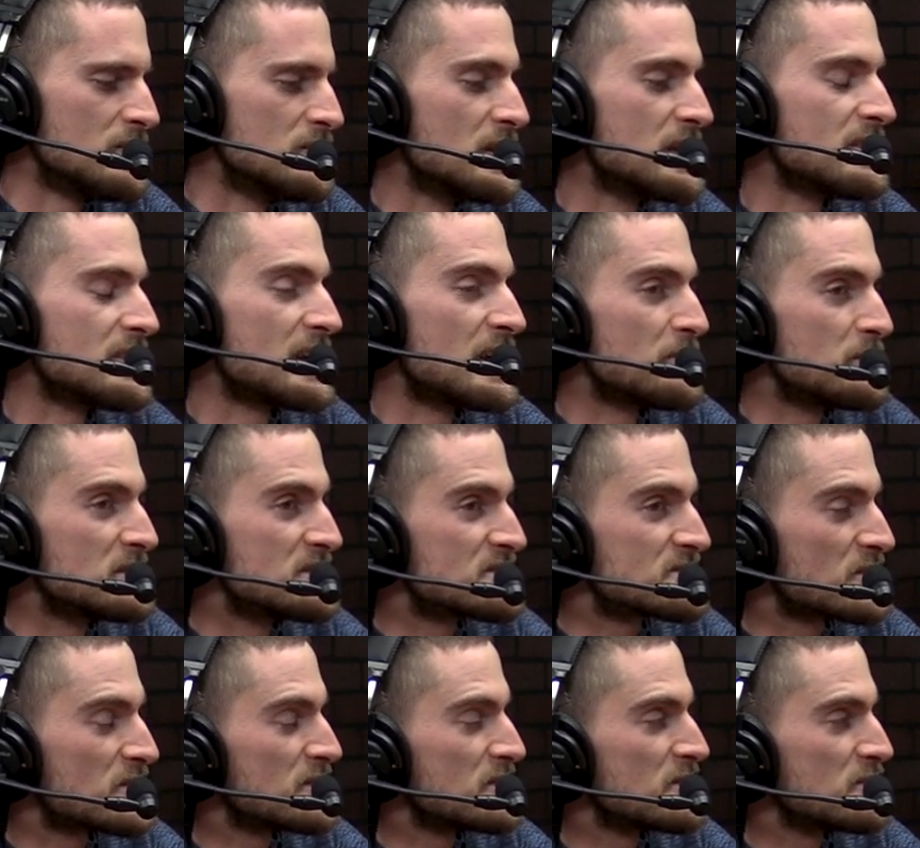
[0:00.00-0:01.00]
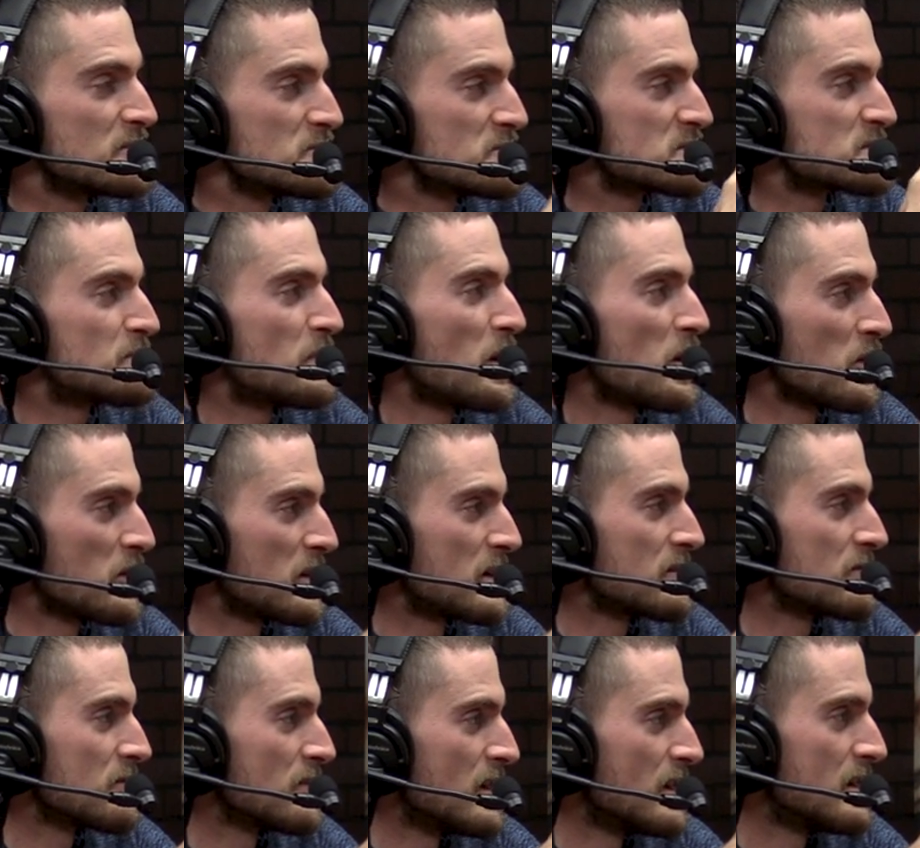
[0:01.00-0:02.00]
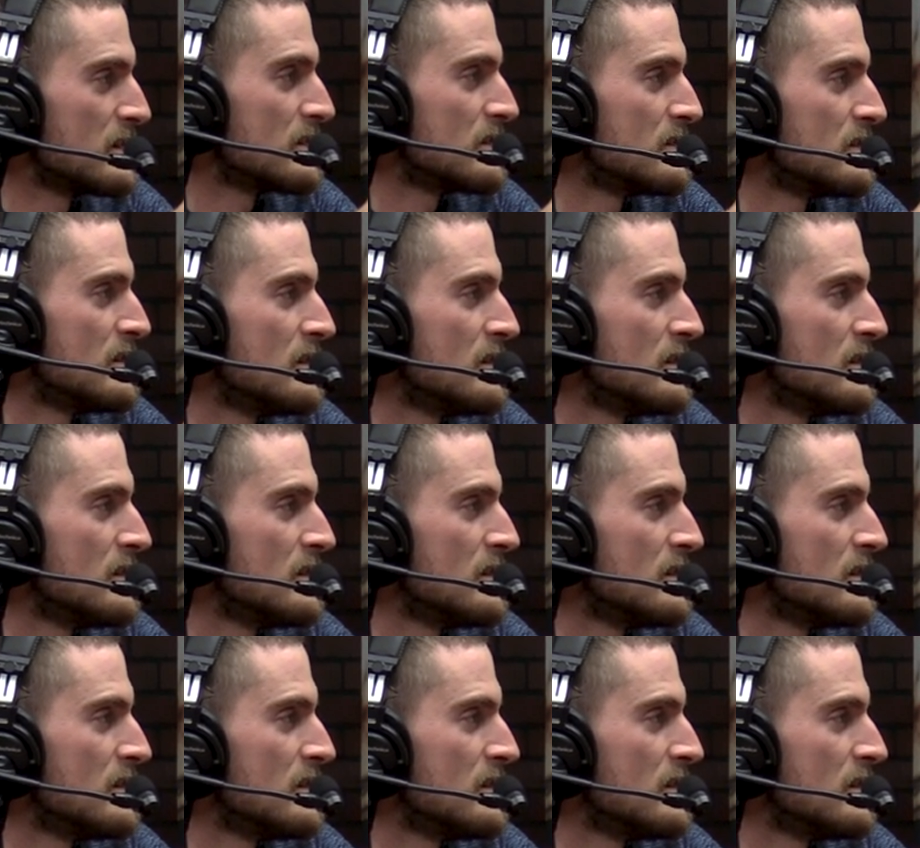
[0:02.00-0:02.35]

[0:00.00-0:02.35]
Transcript: lately I've been starting to do sparring, right?